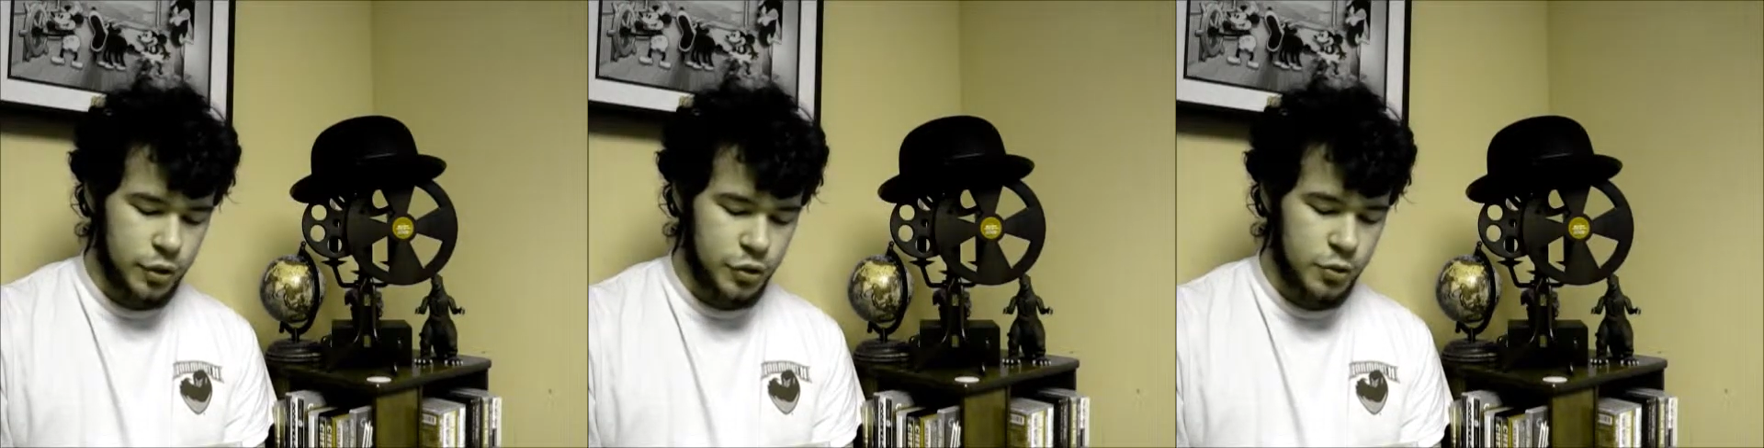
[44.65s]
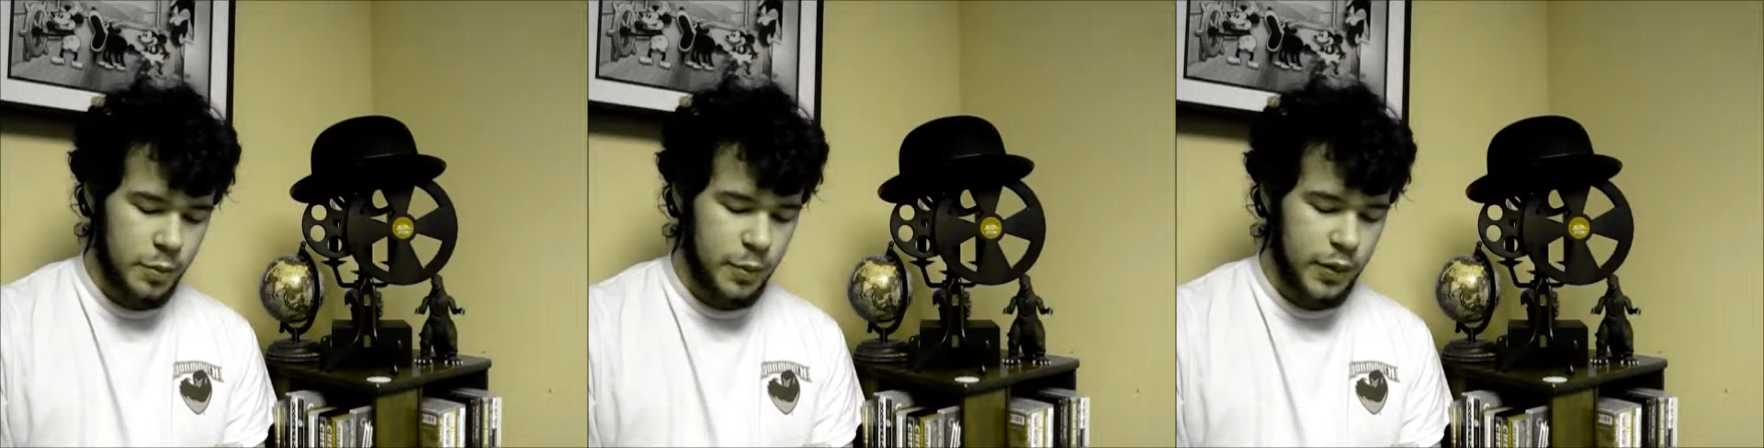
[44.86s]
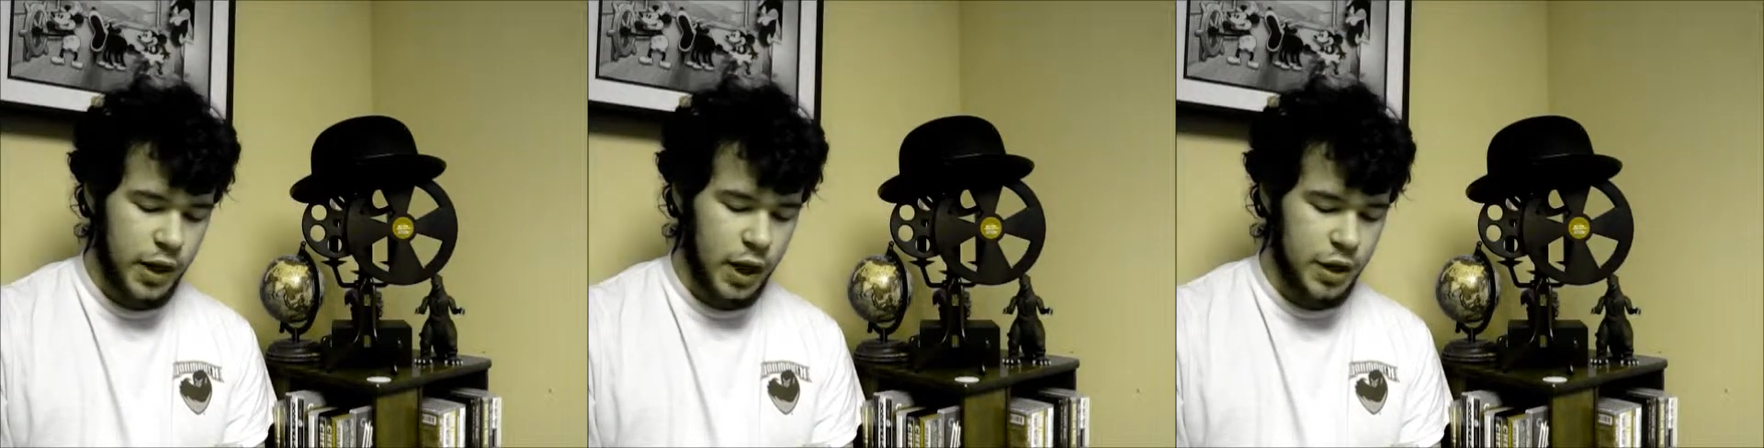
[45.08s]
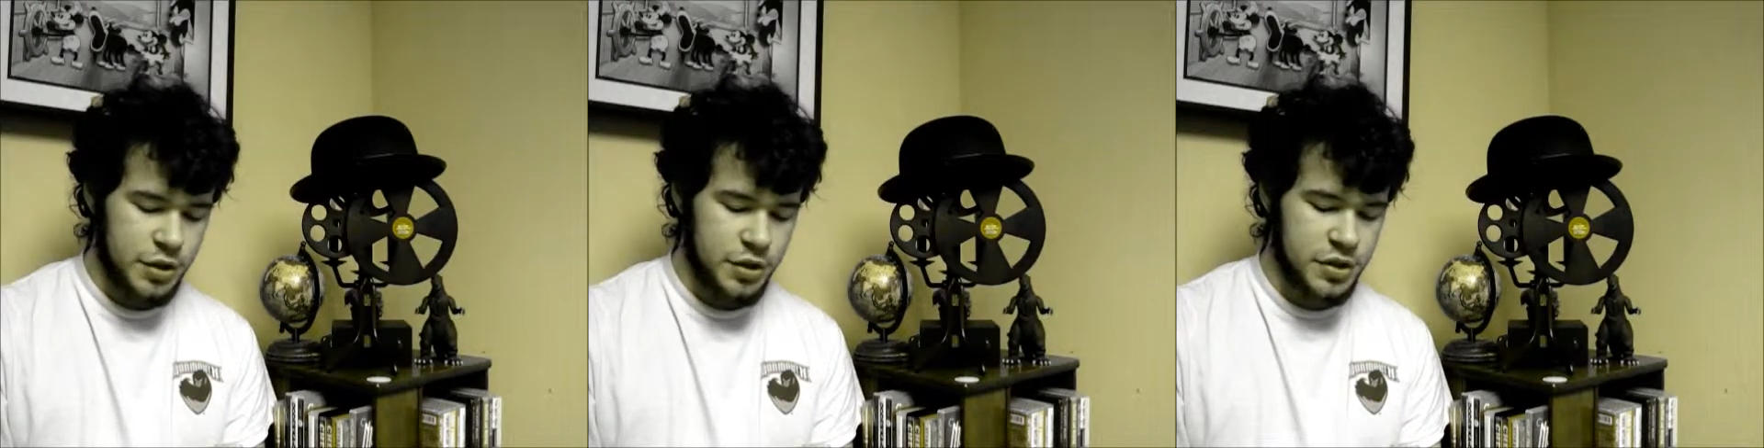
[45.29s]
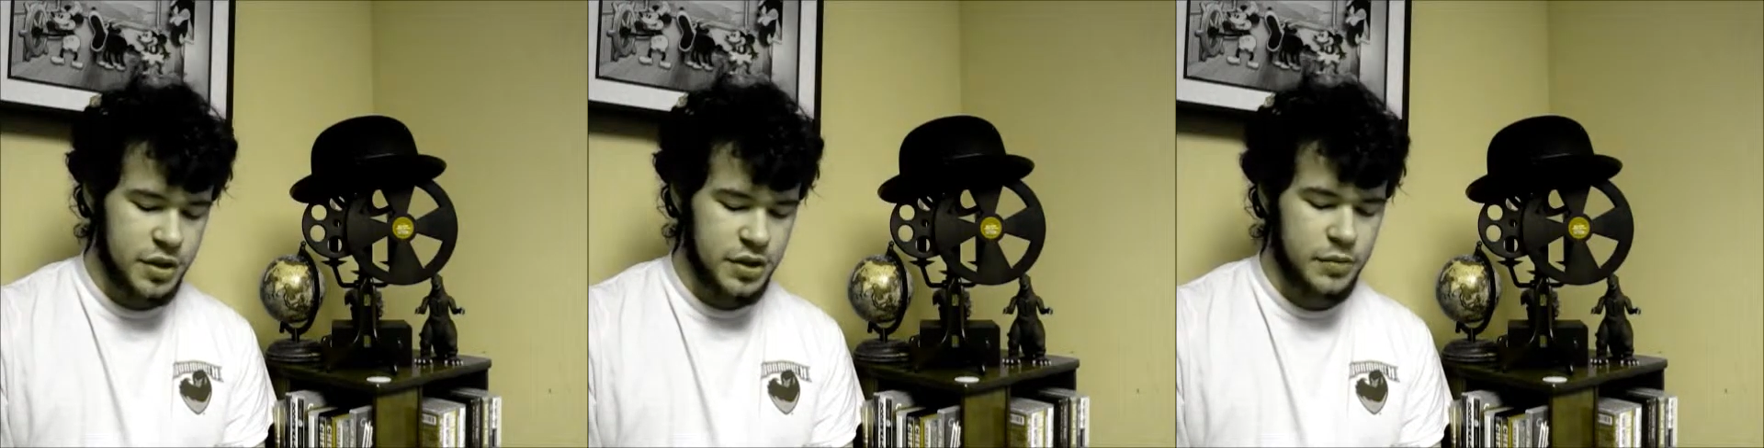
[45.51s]
a stream of
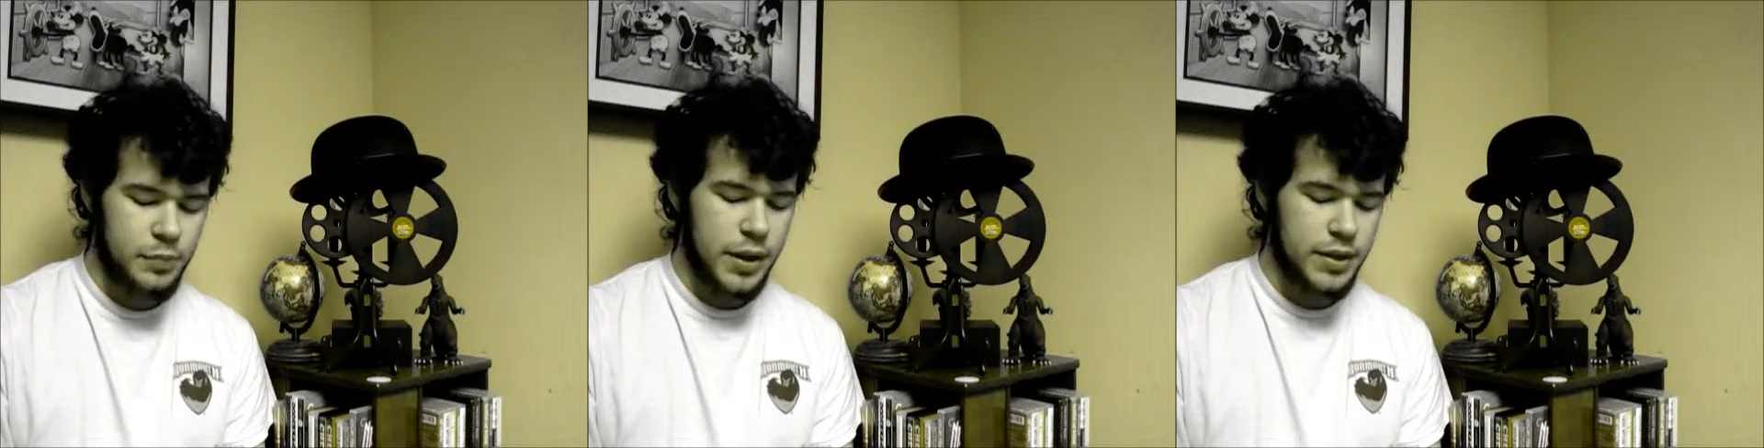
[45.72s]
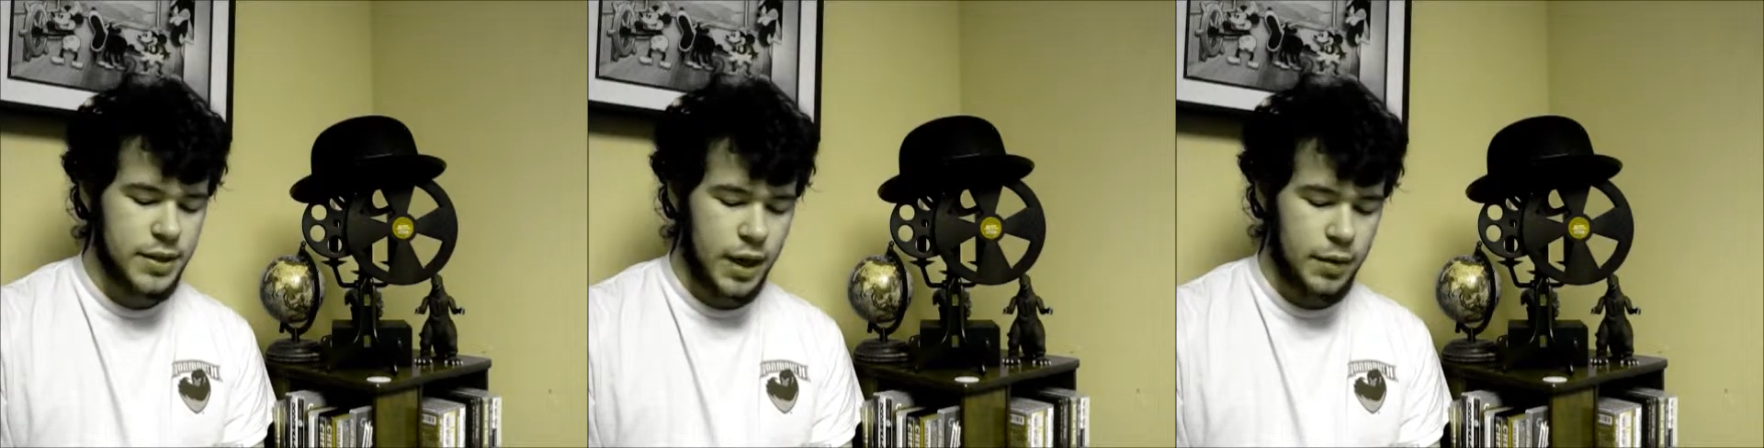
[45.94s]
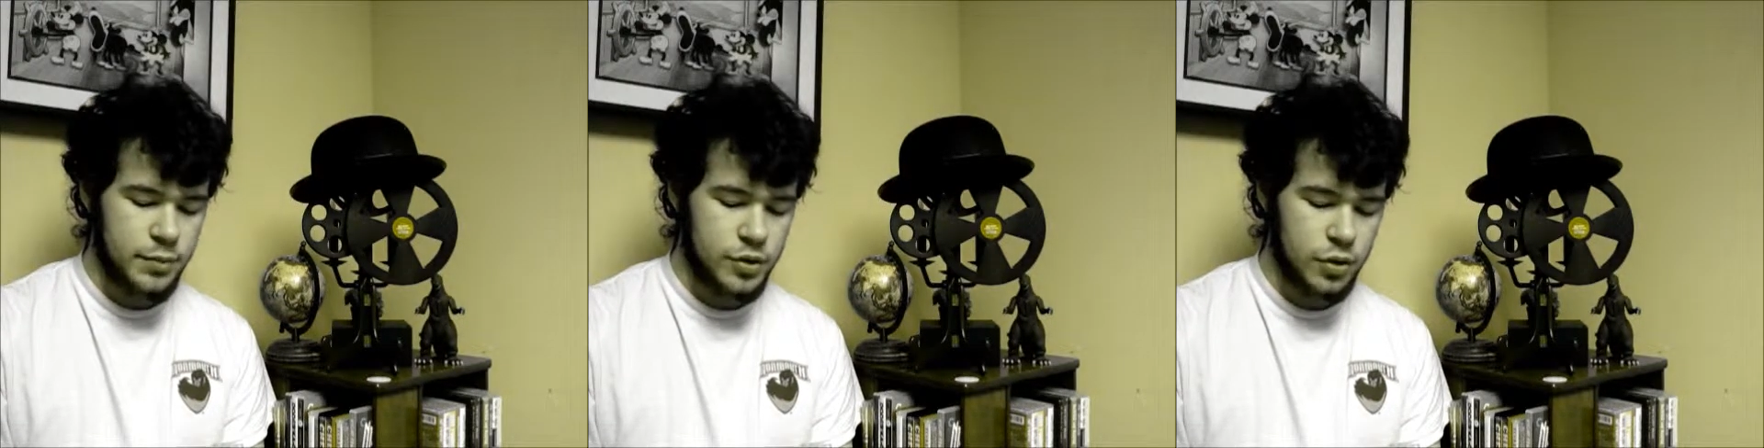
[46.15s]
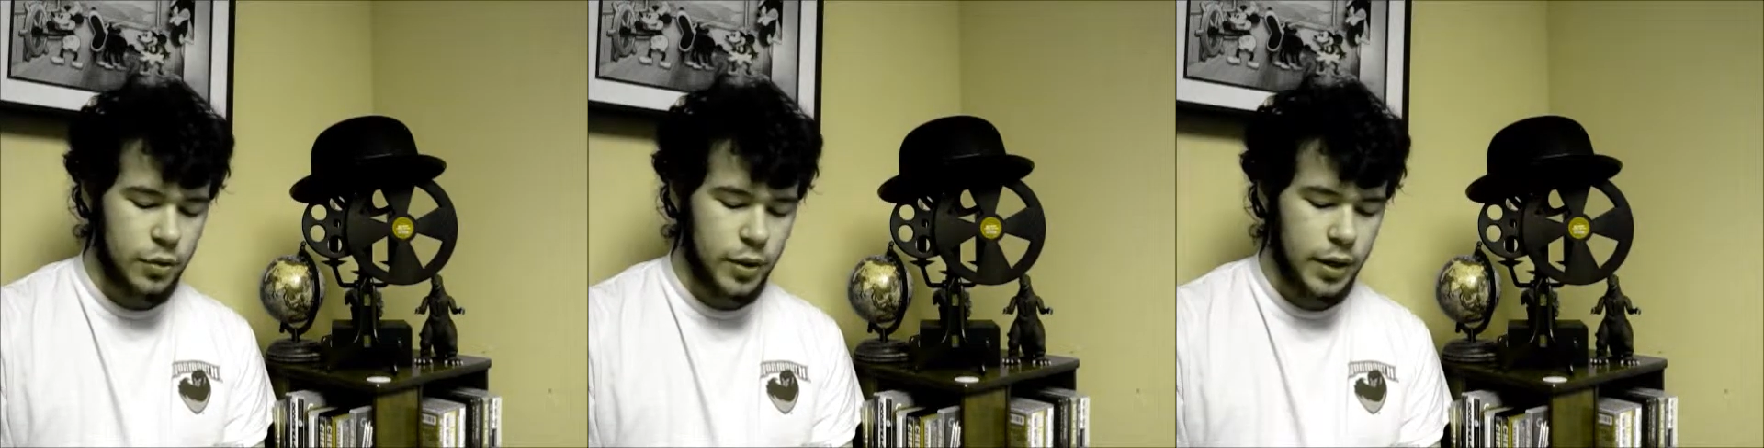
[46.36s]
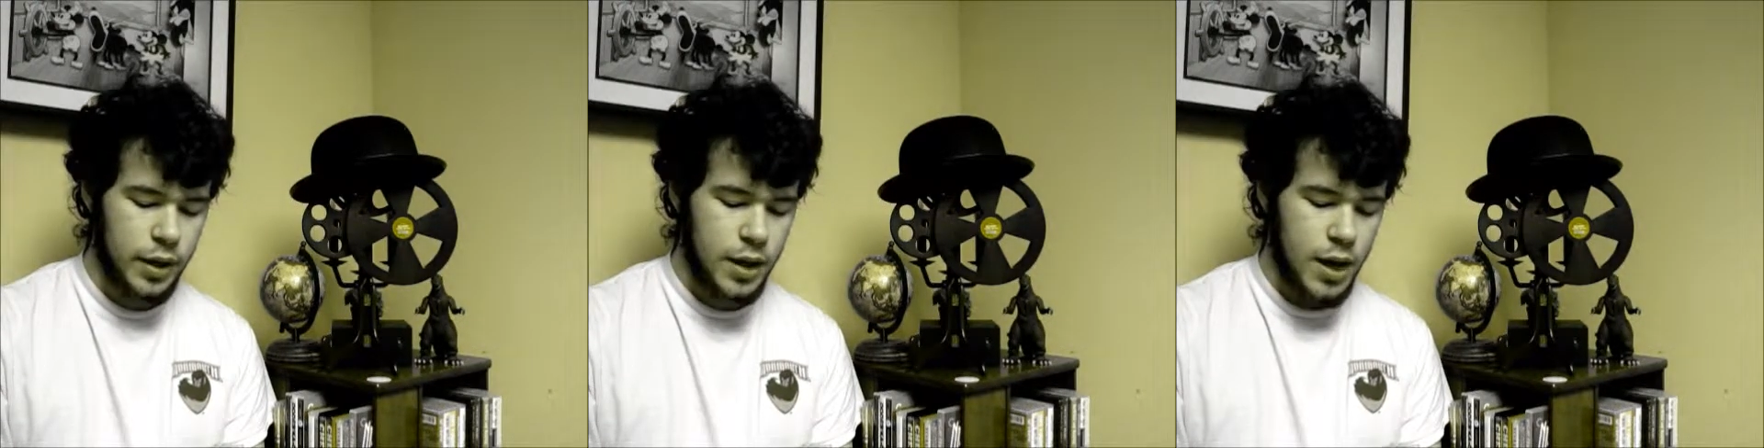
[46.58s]
consciousness bedtime
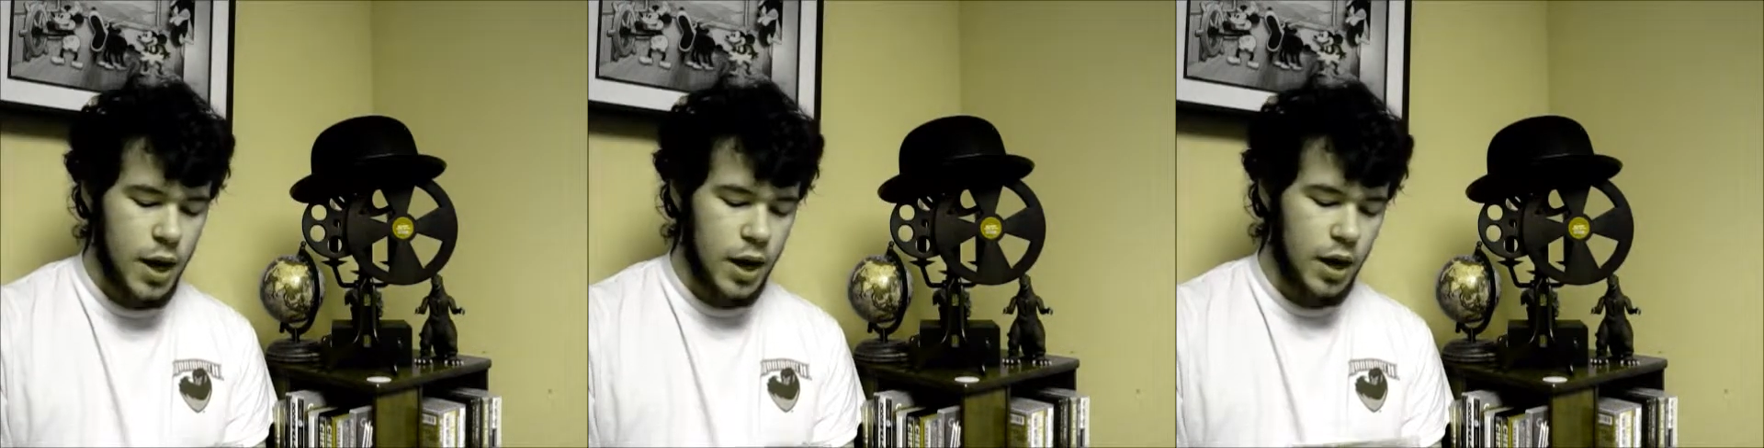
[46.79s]
story,